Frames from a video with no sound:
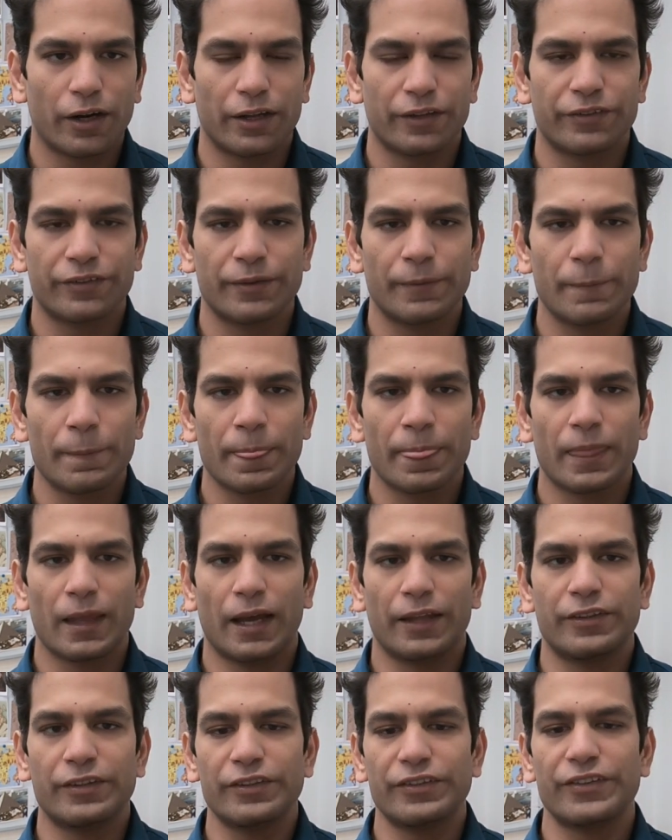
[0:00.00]
At this
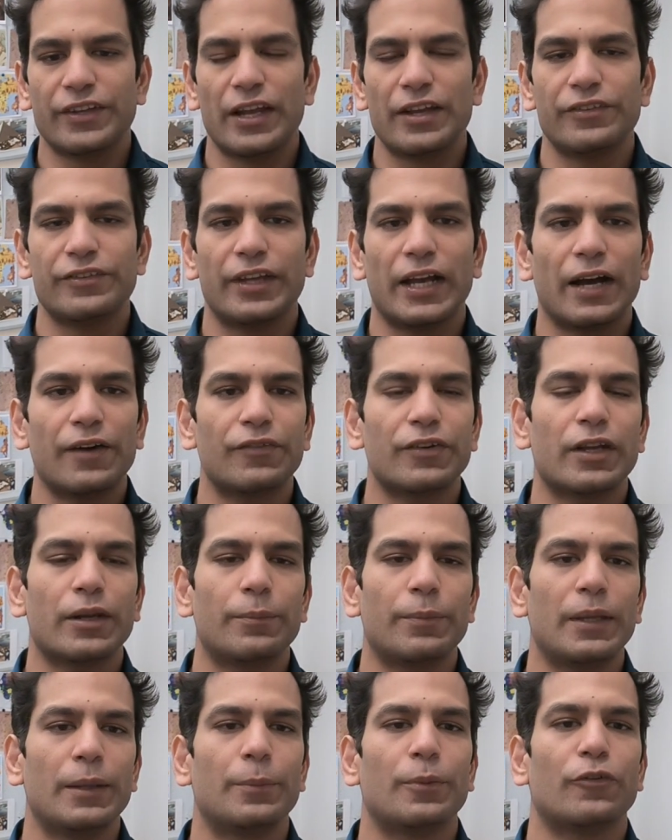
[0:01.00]
stage, the African People's
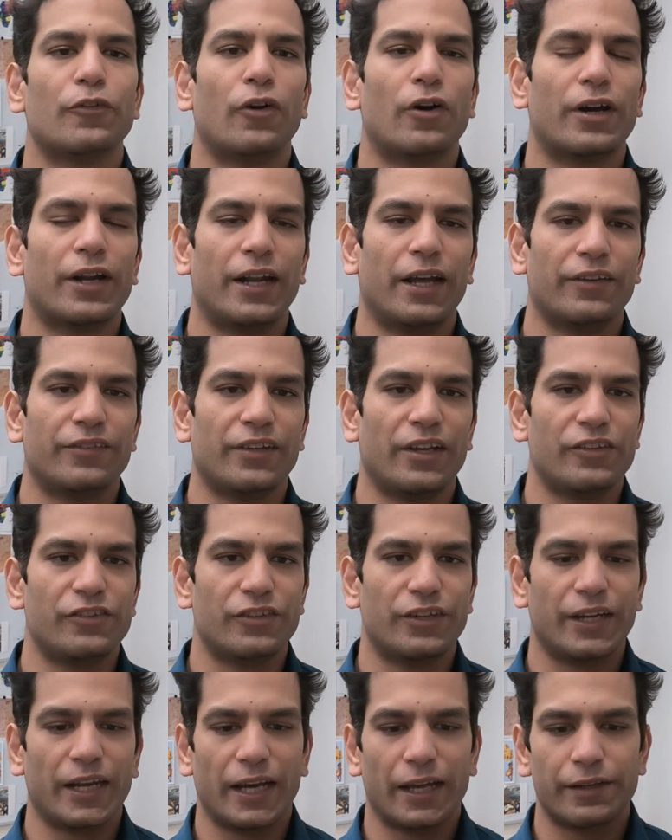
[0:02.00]
Organization had
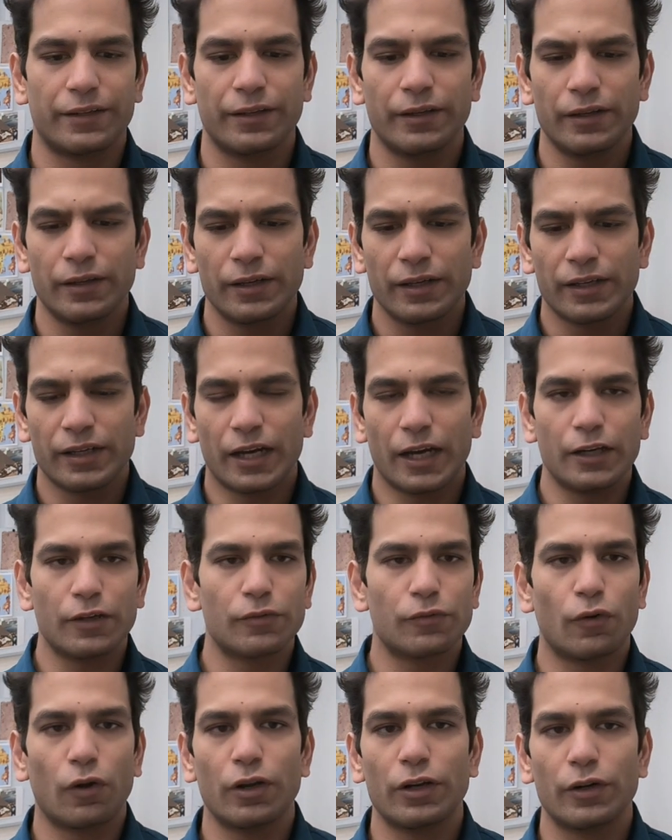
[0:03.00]
kind of fallen
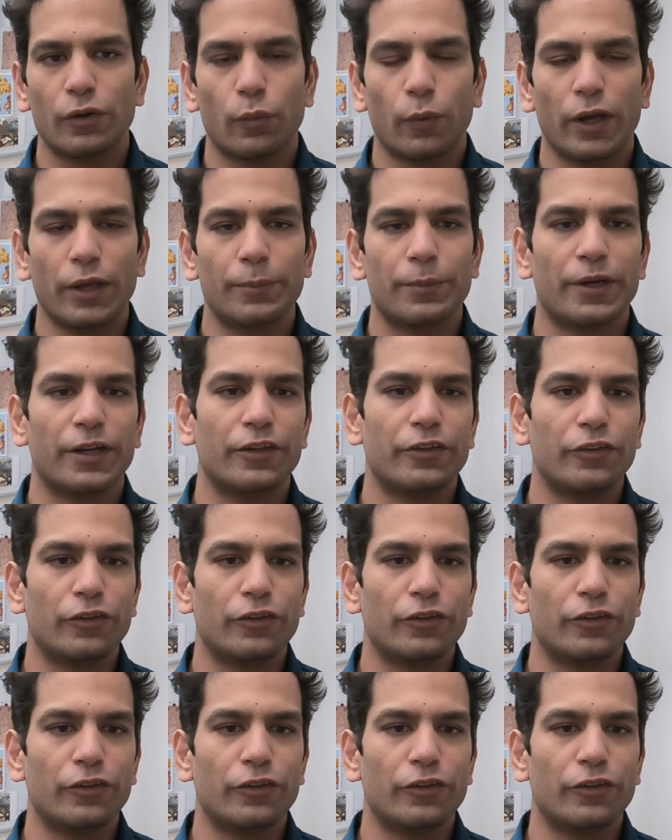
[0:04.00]
away, but a new